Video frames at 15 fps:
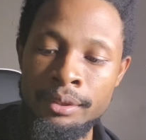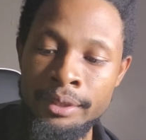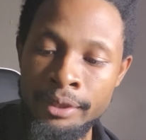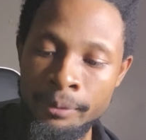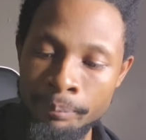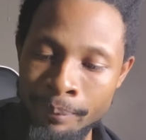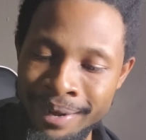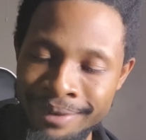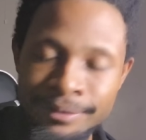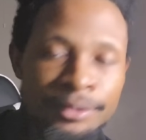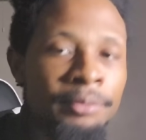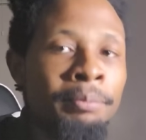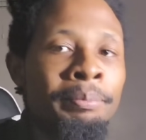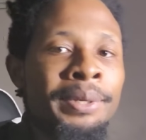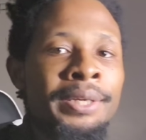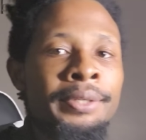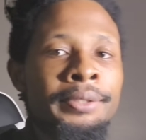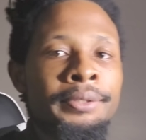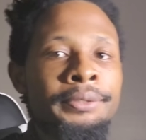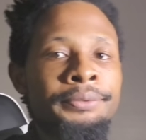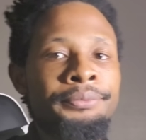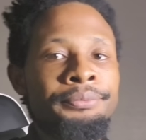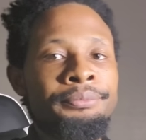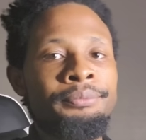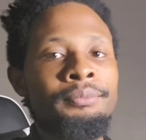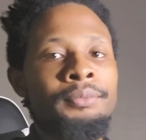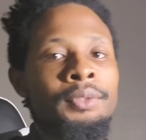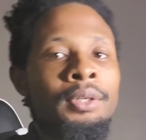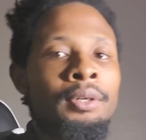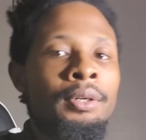They're about to build
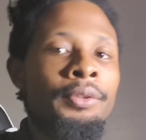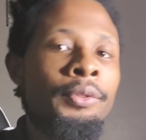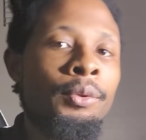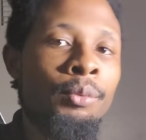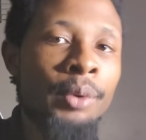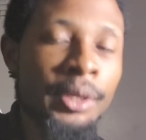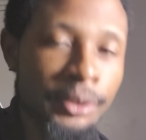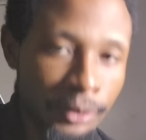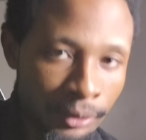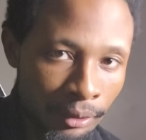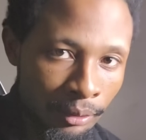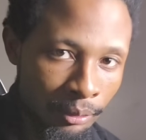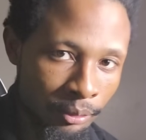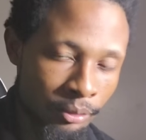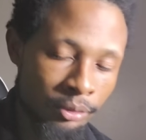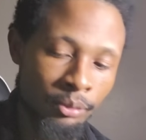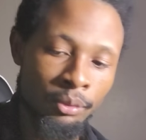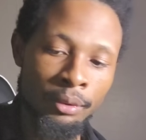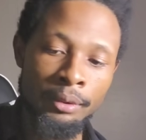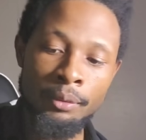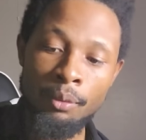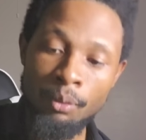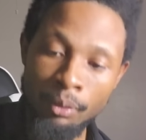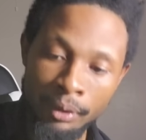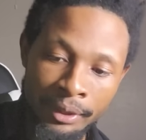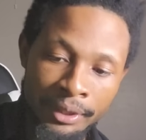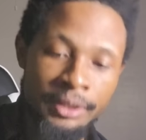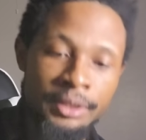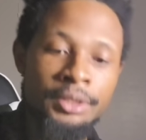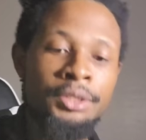on the West Coast, on
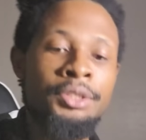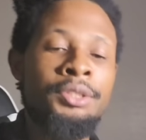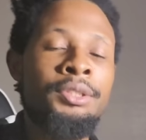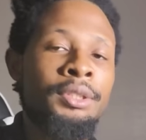Oregon.